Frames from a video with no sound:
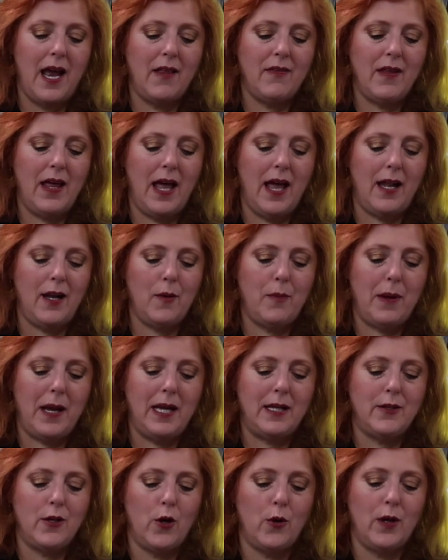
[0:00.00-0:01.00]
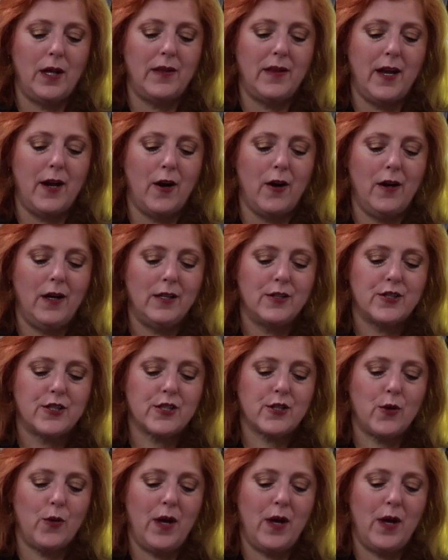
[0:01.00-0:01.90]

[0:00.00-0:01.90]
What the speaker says: and the jalapeno in there.